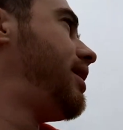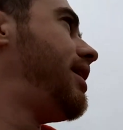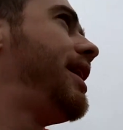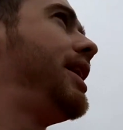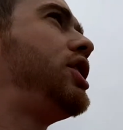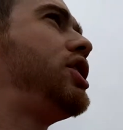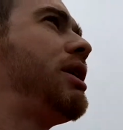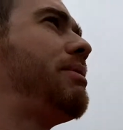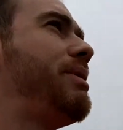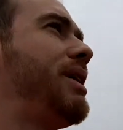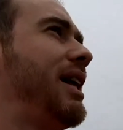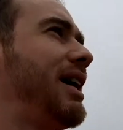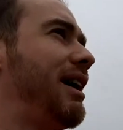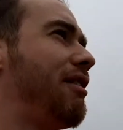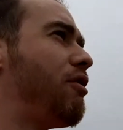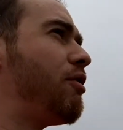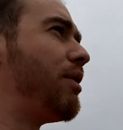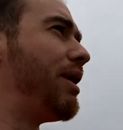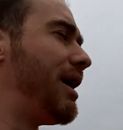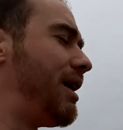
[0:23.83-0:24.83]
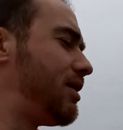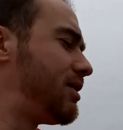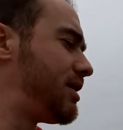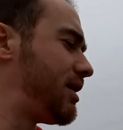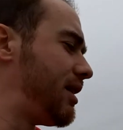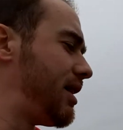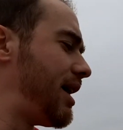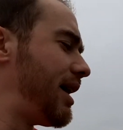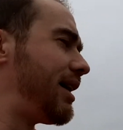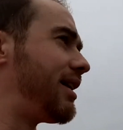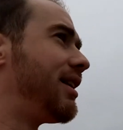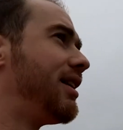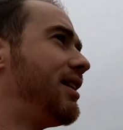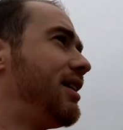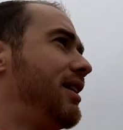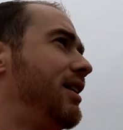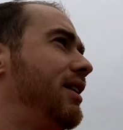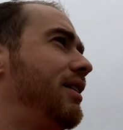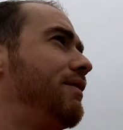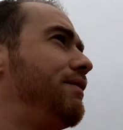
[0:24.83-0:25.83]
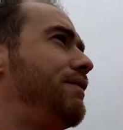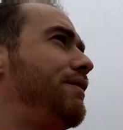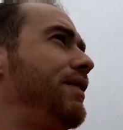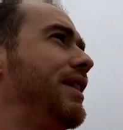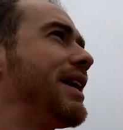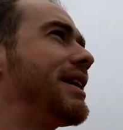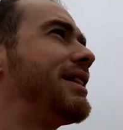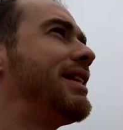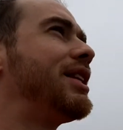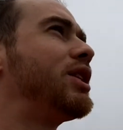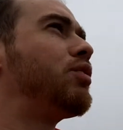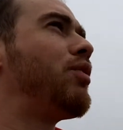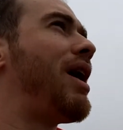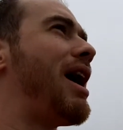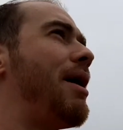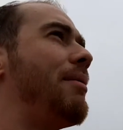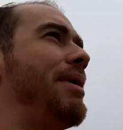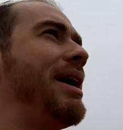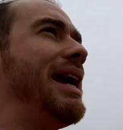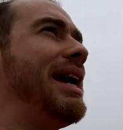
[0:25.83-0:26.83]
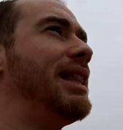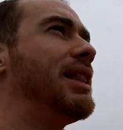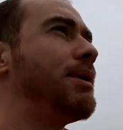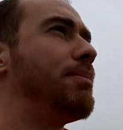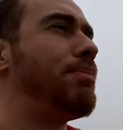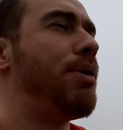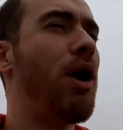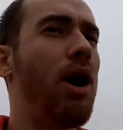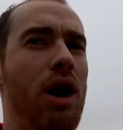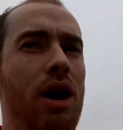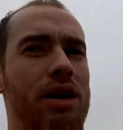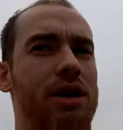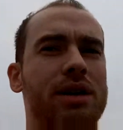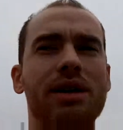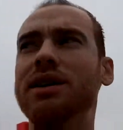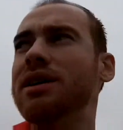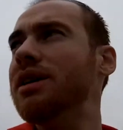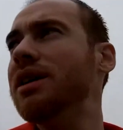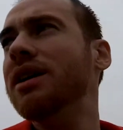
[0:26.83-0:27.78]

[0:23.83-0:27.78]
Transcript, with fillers: Hey, should I be like everyone else and like flick this while I'm in the park?